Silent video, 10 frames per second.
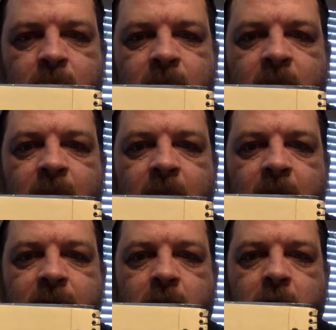So
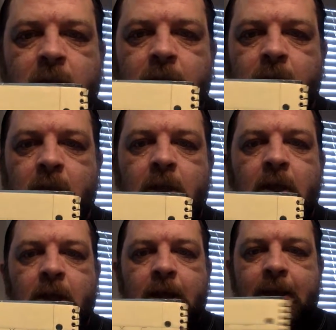far, so good.
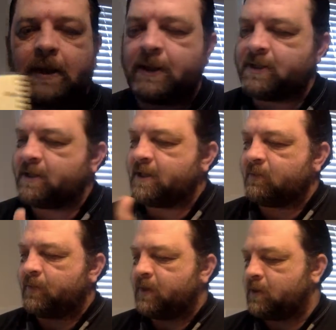Now let's stick
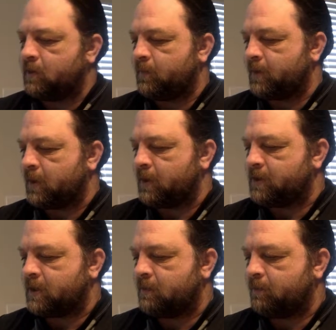with the
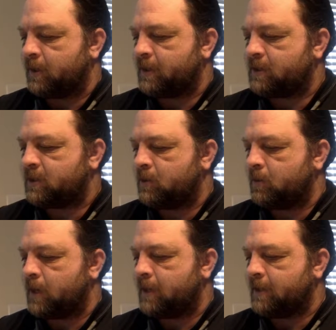2/3, but let's
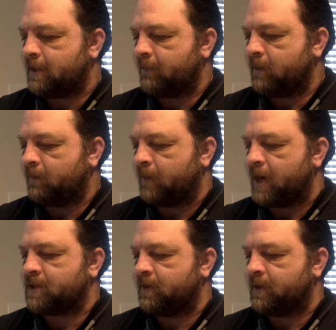do a different
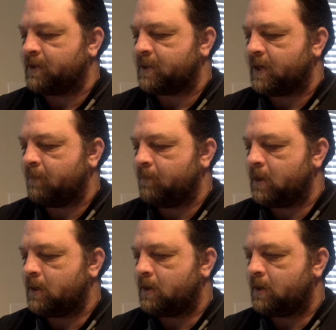fraction this time.
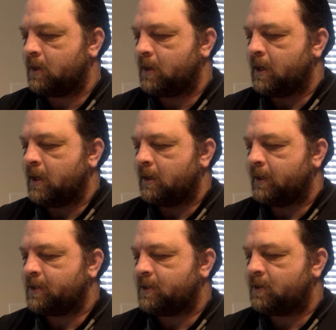
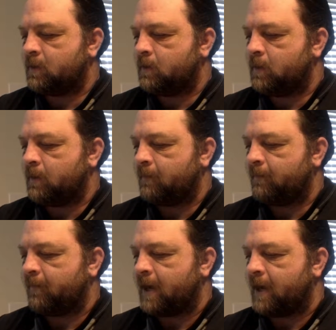Let's do
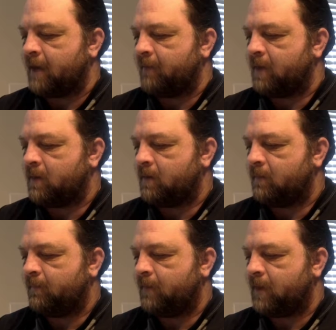
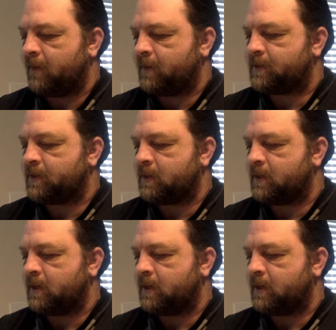5/5.